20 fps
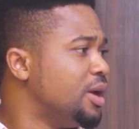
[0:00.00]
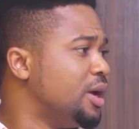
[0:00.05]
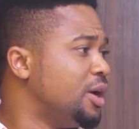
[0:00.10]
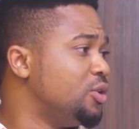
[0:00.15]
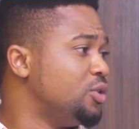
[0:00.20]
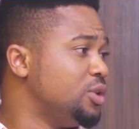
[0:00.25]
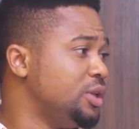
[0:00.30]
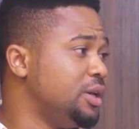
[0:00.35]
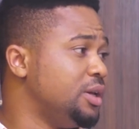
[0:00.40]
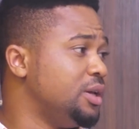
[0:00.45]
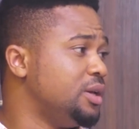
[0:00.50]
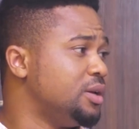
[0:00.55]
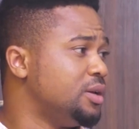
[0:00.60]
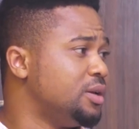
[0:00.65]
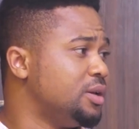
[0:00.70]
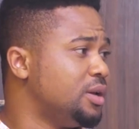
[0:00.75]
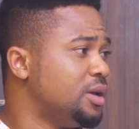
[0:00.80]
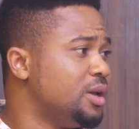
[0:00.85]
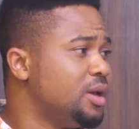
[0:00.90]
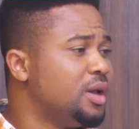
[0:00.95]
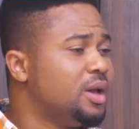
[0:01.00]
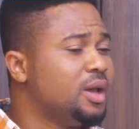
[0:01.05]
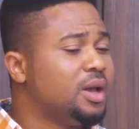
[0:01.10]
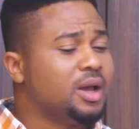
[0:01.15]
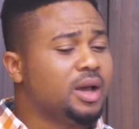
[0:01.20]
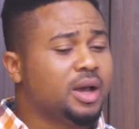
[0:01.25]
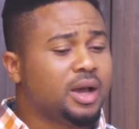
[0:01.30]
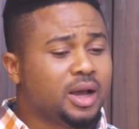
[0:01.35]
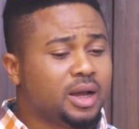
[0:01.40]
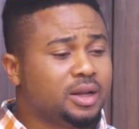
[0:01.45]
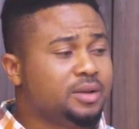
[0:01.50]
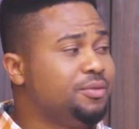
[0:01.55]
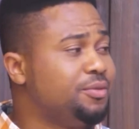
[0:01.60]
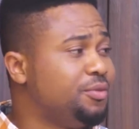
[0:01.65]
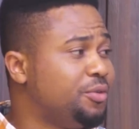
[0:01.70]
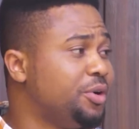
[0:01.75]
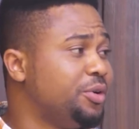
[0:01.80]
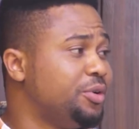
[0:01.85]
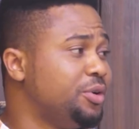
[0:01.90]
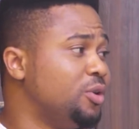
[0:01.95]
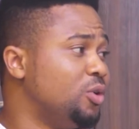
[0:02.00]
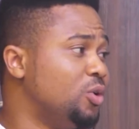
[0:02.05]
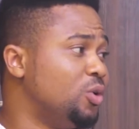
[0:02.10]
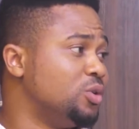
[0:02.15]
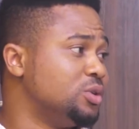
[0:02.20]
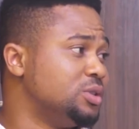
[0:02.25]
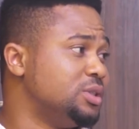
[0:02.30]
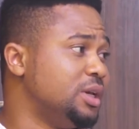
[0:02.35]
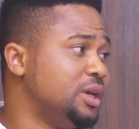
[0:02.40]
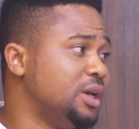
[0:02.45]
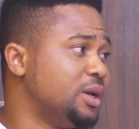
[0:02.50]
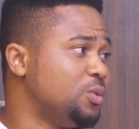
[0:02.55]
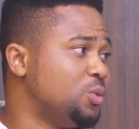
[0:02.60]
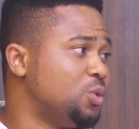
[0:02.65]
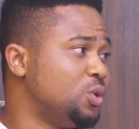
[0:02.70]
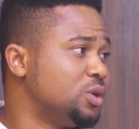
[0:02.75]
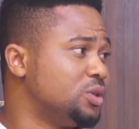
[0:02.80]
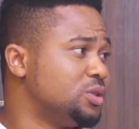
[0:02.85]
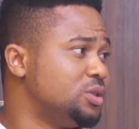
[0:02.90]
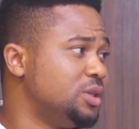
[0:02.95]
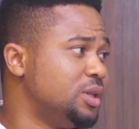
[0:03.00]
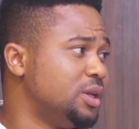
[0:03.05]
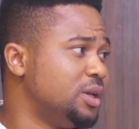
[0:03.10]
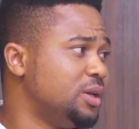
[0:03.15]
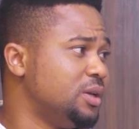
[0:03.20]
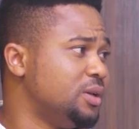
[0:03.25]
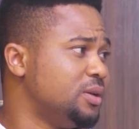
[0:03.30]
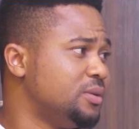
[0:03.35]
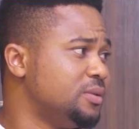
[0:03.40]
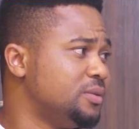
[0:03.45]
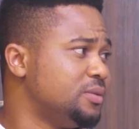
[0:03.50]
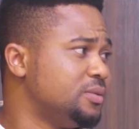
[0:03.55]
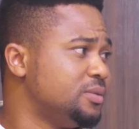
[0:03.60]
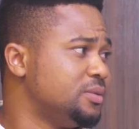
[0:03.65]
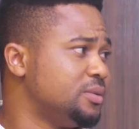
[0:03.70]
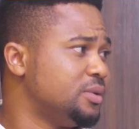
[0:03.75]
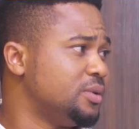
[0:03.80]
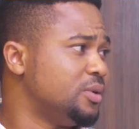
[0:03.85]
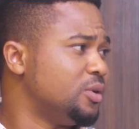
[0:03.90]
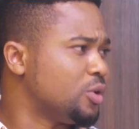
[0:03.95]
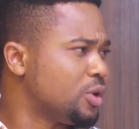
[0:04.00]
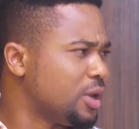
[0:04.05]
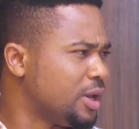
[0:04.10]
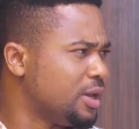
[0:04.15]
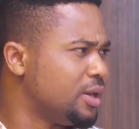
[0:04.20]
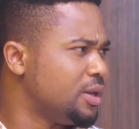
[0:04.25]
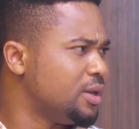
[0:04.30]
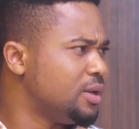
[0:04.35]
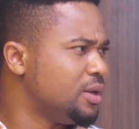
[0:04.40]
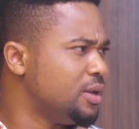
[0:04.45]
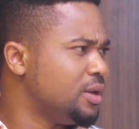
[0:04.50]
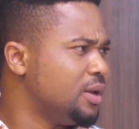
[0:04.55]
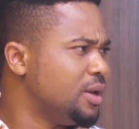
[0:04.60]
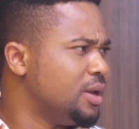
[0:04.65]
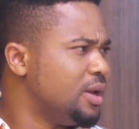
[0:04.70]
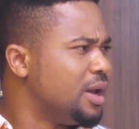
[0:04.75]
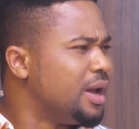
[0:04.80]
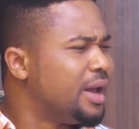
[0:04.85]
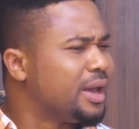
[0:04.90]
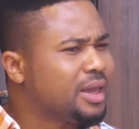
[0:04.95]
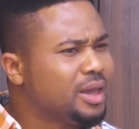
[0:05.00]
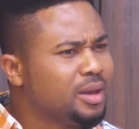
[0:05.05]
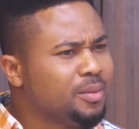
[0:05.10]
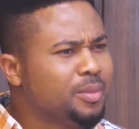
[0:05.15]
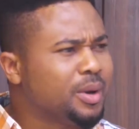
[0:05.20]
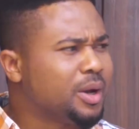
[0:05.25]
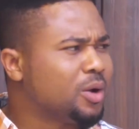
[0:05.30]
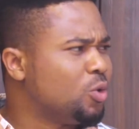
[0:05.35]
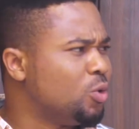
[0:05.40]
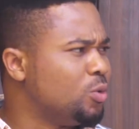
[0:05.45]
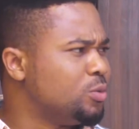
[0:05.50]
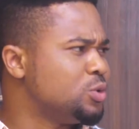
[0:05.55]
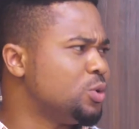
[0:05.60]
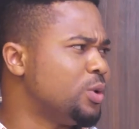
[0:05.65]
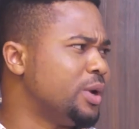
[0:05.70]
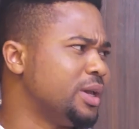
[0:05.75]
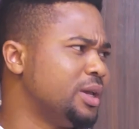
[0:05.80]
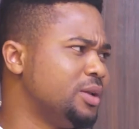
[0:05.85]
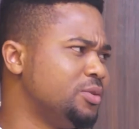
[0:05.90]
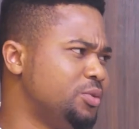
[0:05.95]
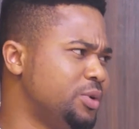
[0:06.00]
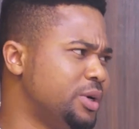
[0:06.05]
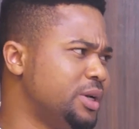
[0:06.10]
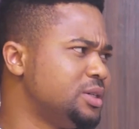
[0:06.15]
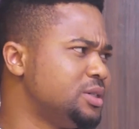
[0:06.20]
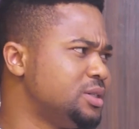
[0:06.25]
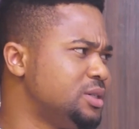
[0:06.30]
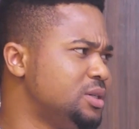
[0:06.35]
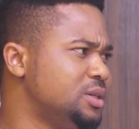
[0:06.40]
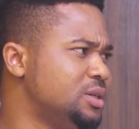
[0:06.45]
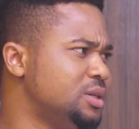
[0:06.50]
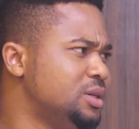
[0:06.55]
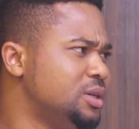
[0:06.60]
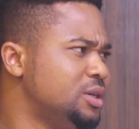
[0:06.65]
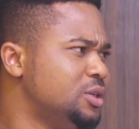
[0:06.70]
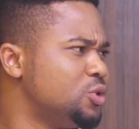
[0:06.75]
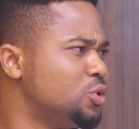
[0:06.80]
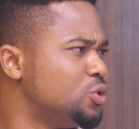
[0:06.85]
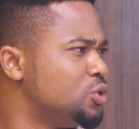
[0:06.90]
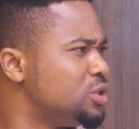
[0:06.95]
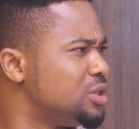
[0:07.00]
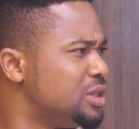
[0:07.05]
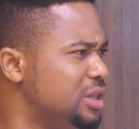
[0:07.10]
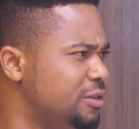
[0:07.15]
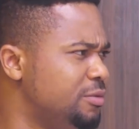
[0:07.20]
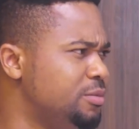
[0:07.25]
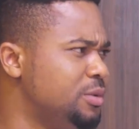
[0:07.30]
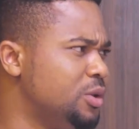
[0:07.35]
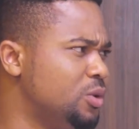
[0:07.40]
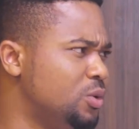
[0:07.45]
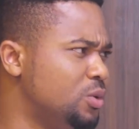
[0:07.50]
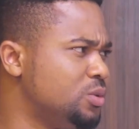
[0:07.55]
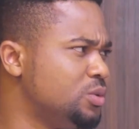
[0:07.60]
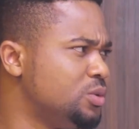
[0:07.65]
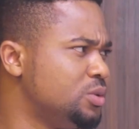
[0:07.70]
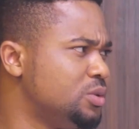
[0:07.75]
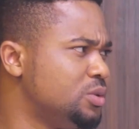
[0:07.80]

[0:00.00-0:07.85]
Emily, I had a very long day at work today. Okay? I came back home so I can rest. So just leave me alone.